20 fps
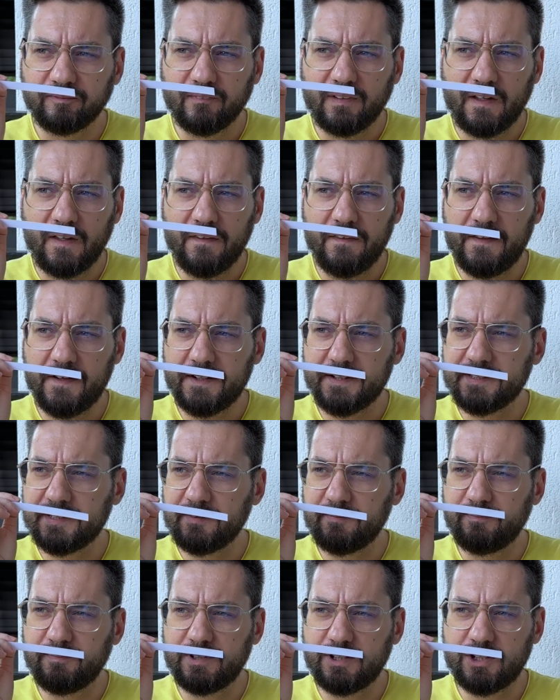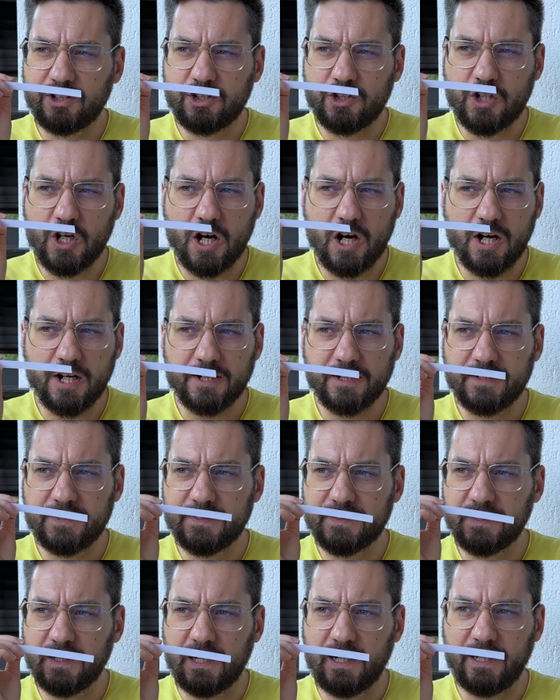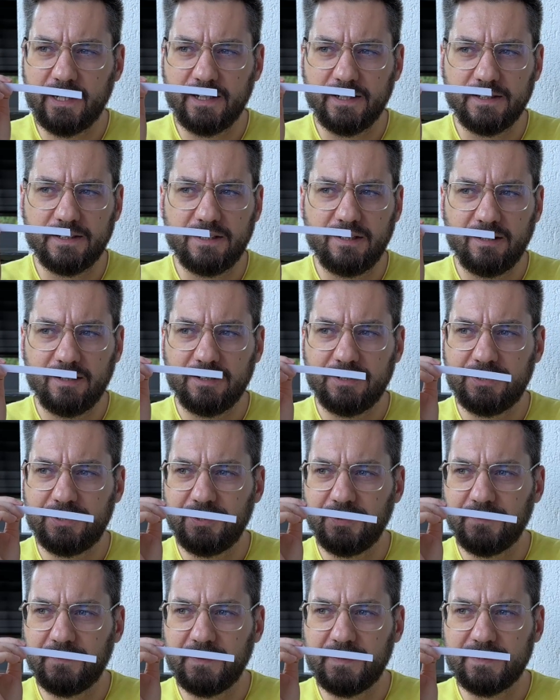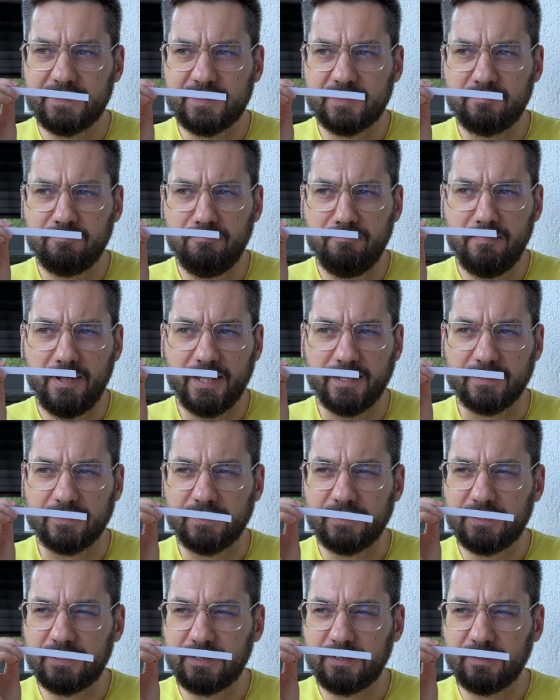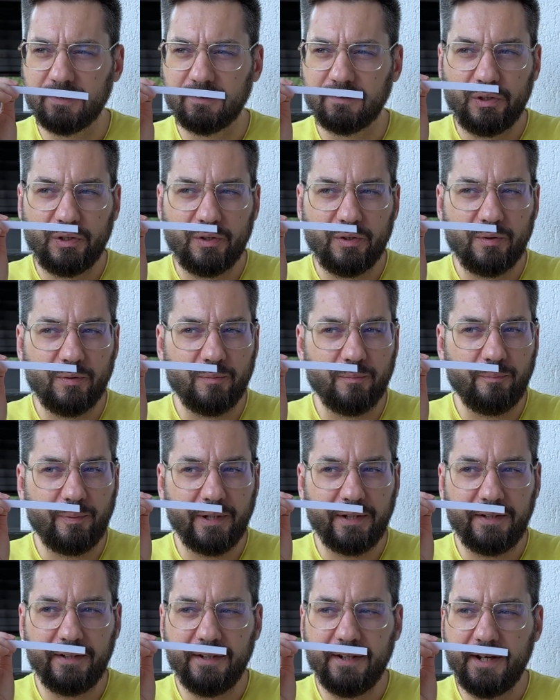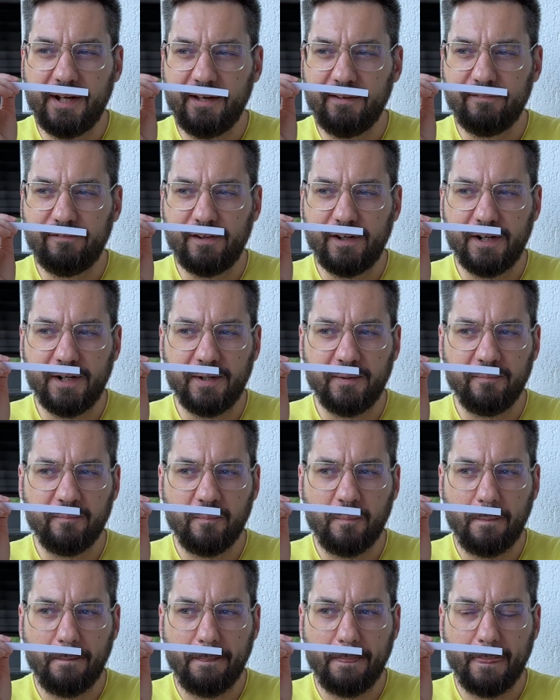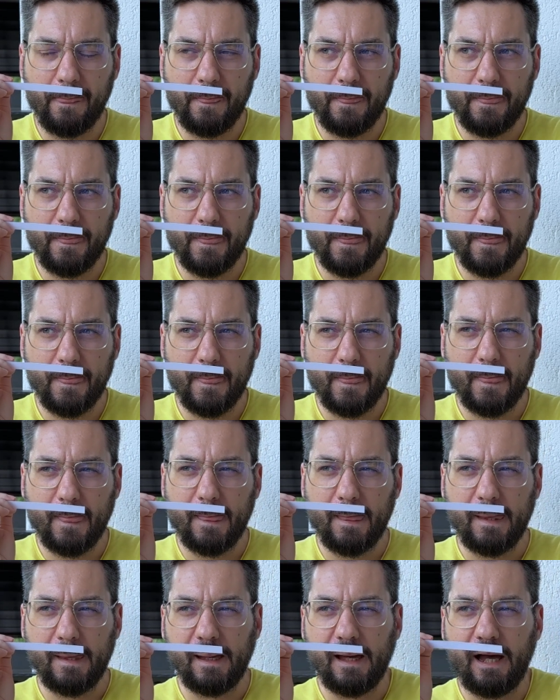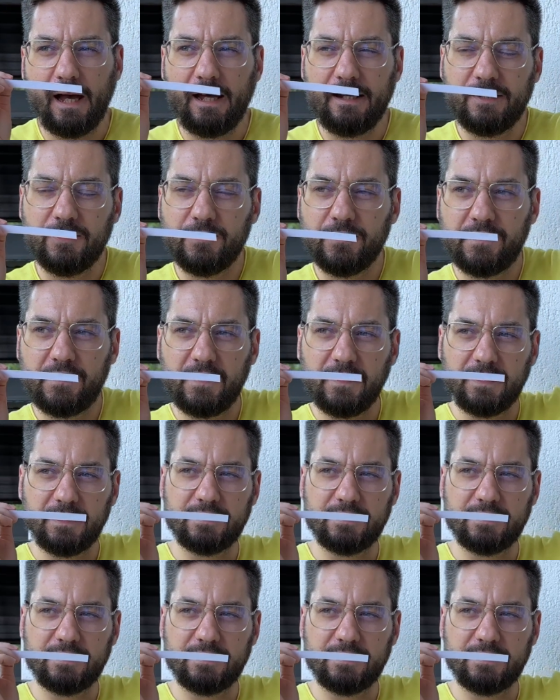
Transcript: There's a dark side to this mint, but never, I don't think it